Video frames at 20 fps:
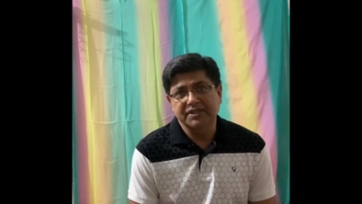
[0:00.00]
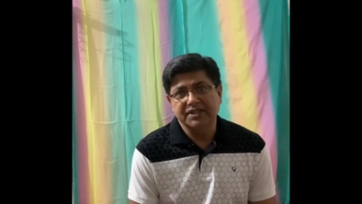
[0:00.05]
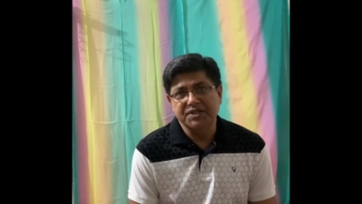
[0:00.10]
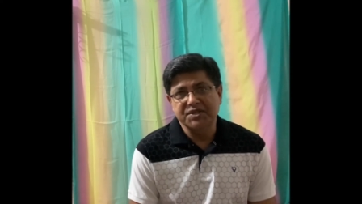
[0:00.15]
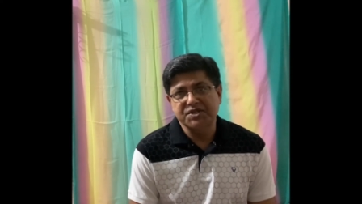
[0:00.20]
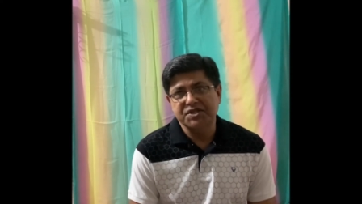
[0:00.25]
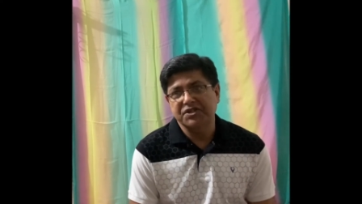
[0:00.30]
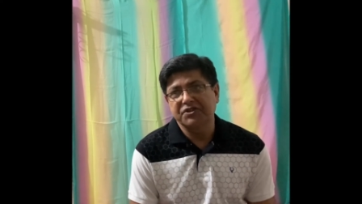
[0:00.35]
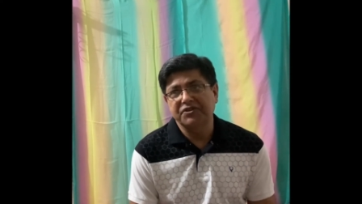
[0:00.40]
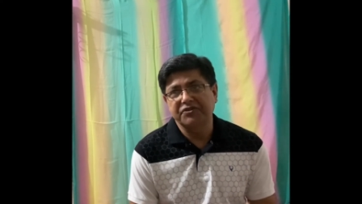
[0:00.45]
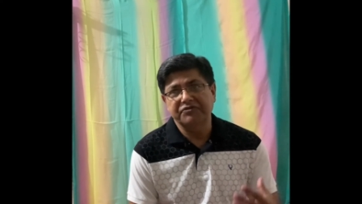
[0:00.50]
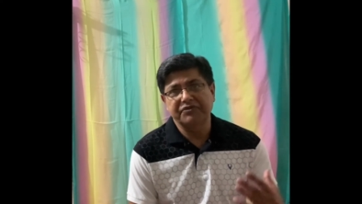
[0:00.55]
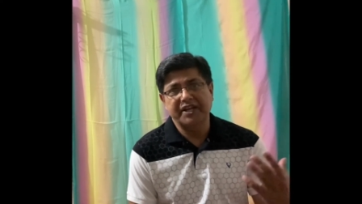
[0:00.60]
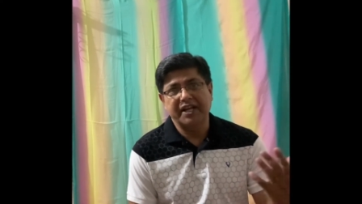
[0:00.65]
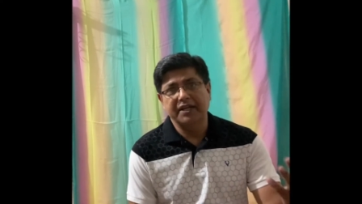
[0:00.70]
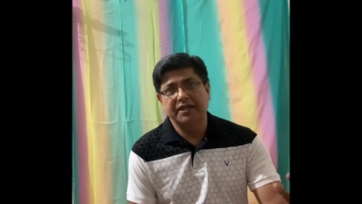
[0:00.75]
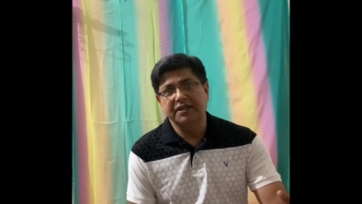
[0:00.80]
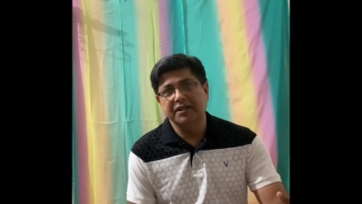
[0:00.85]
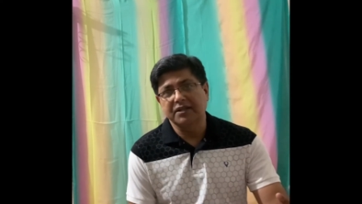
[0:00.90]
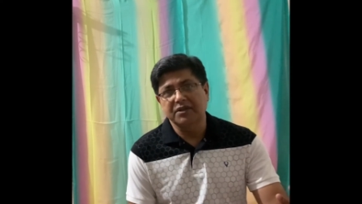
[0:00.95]
Instead of
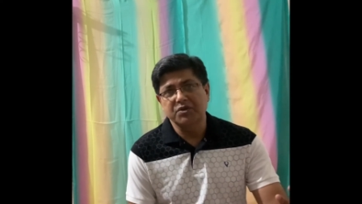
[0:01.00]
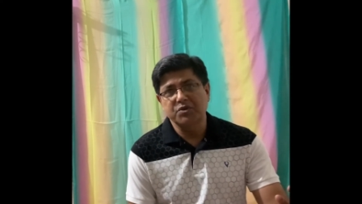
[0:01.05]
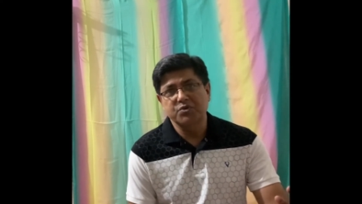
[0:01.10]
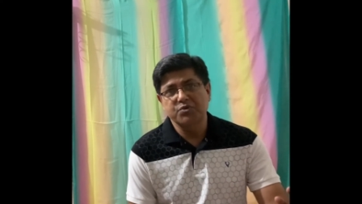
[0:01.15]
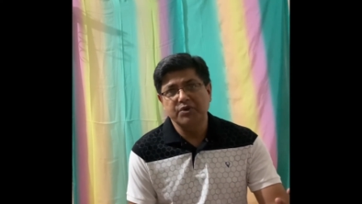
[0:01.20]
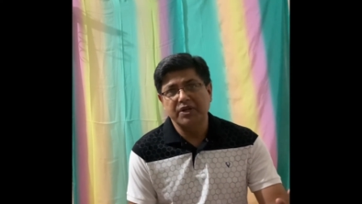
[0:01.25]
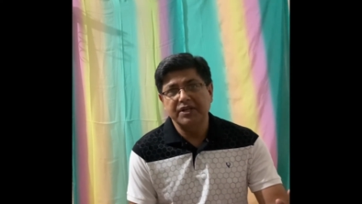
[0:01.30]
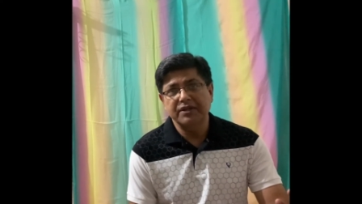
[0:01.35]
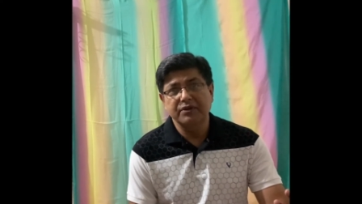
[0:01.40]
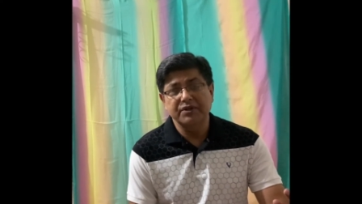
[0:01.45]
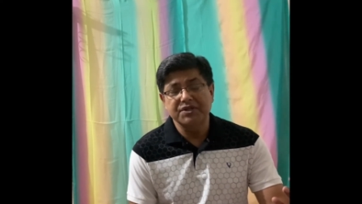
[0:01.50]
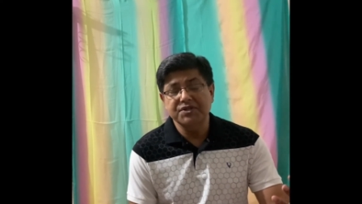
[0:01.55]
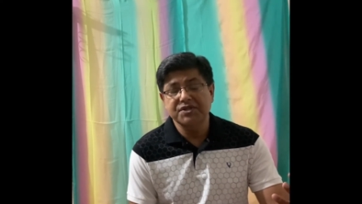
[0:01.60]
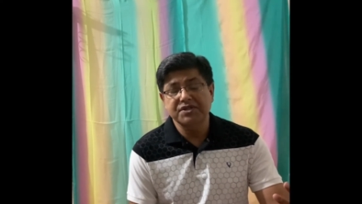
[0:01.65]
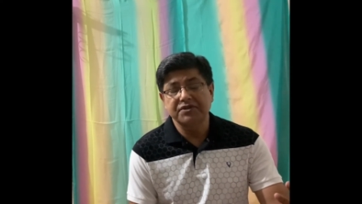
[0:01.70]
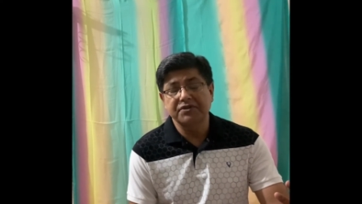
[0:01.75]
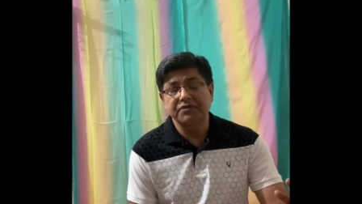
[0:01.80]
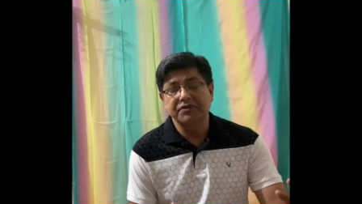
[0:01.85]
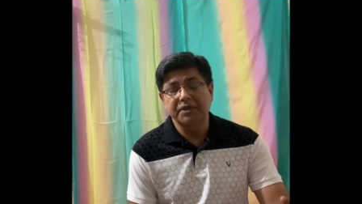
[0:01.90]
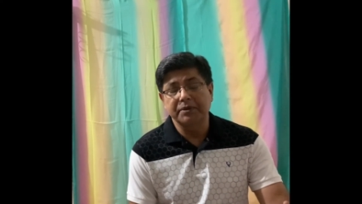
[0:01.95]

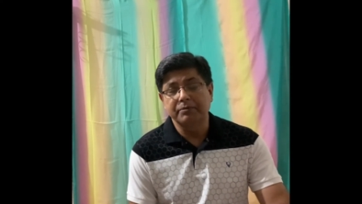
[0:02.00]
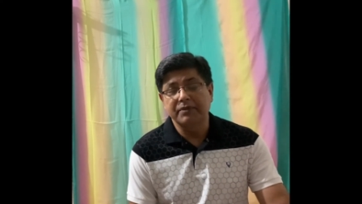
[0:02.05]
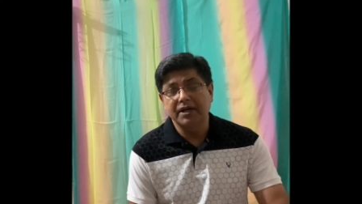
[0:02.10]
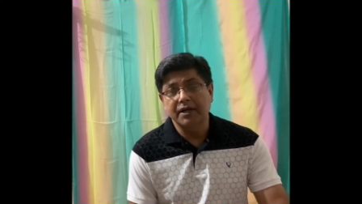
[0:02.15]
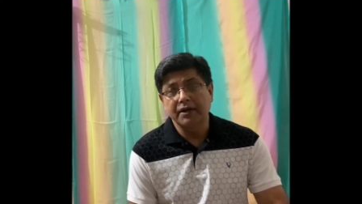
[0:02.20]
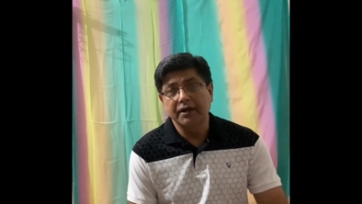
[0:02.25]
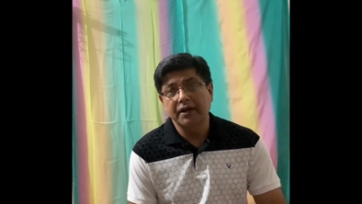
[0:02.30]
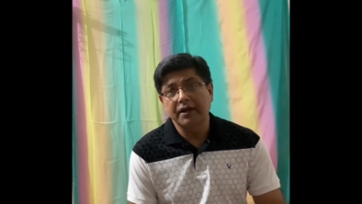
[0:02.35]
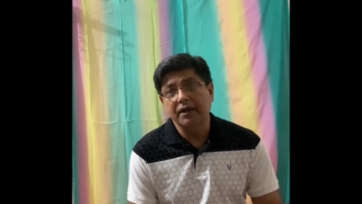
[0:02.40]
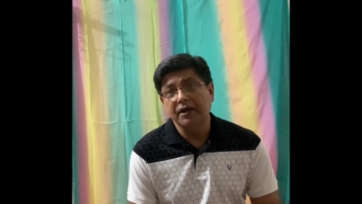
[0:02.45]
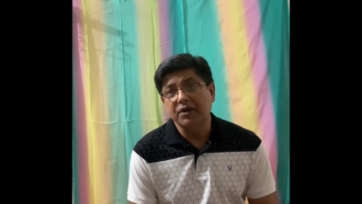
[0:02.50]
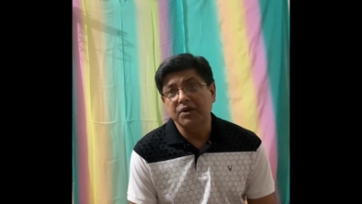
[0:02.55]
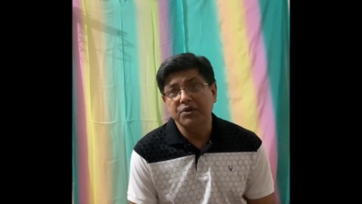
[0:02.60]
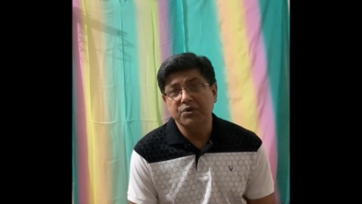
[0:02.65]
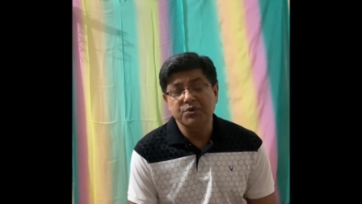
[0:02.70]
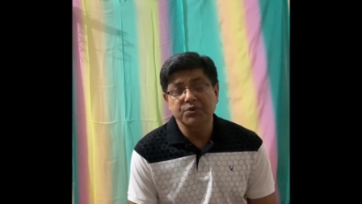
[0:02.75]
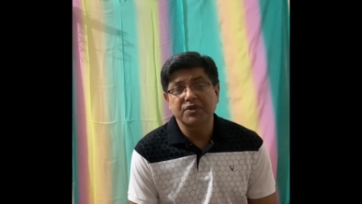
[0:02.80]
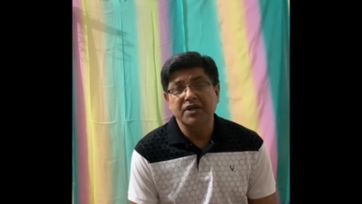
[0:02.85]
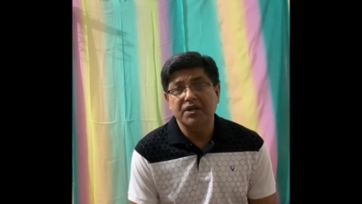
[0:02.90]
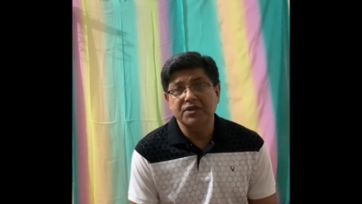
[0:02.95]
demanding
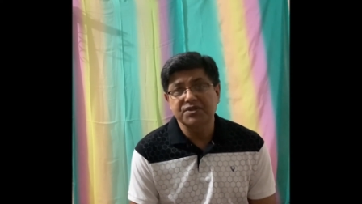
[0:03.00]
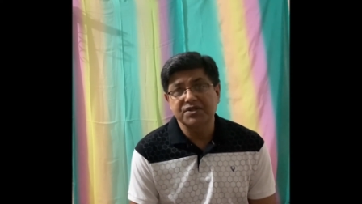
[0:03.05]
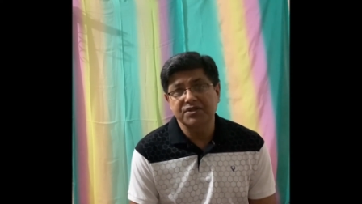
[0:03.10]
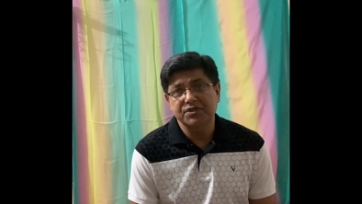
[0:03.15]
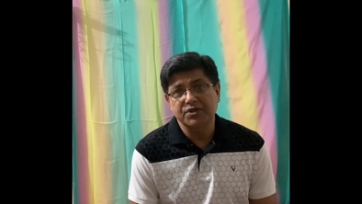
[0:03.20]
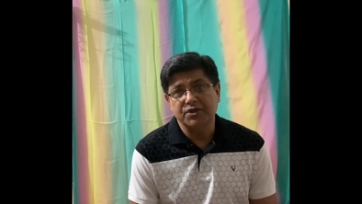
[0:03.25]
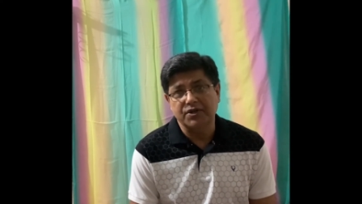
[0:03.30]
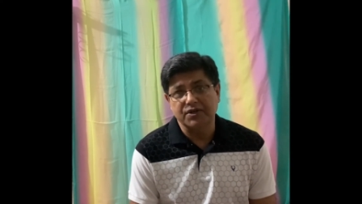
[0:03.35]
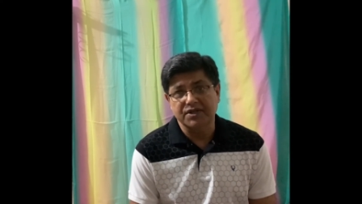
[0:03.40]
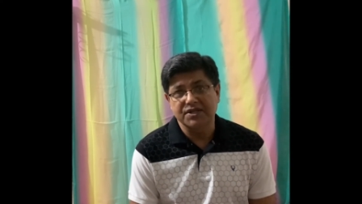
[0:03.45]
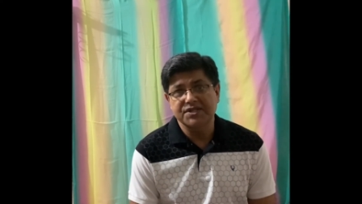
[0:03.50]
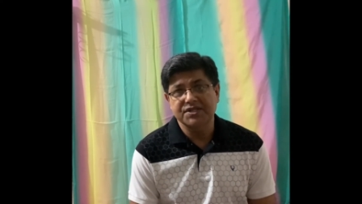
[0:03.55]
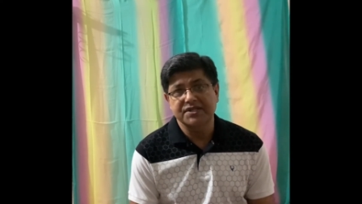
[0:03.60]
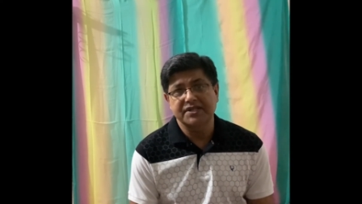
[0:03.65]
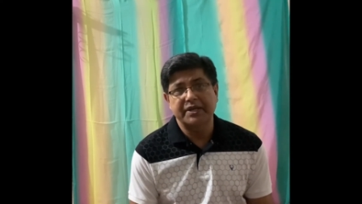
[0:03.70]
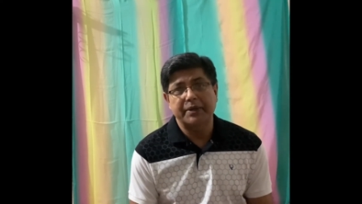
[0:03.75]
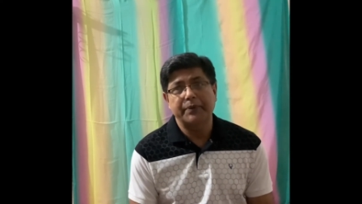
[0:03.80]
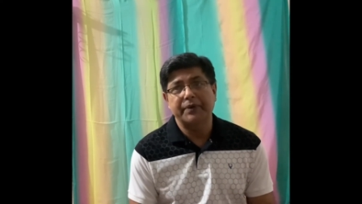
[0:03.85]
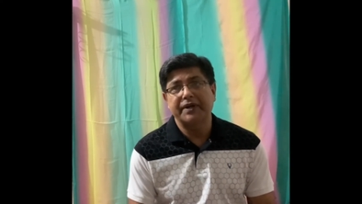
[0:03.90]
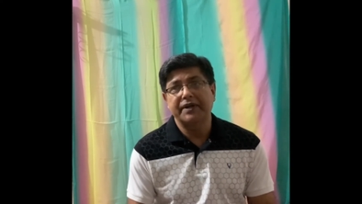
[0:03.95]
$2,000, they
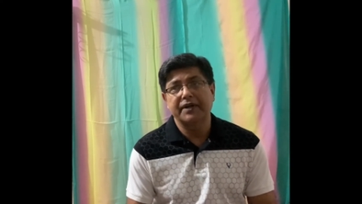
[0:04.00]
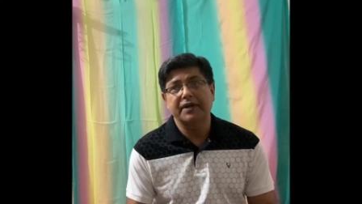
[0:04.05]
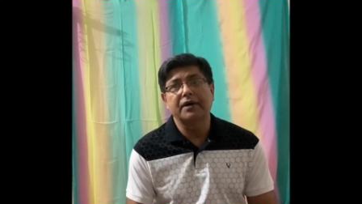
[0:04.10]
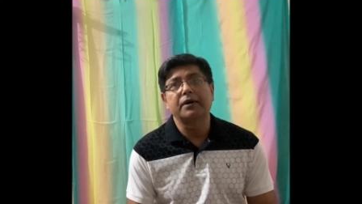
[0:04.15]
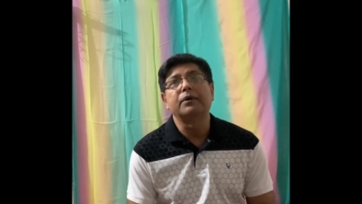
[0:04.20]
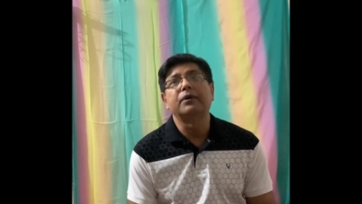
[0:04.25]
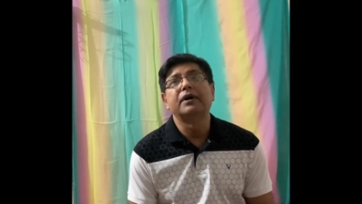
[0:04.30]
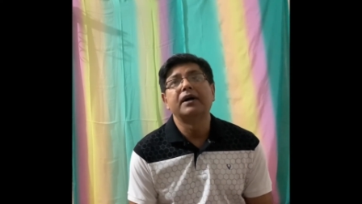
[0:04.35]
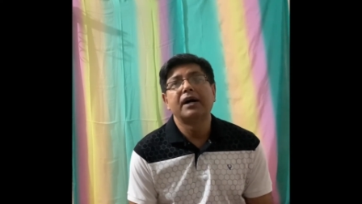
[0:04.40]
were now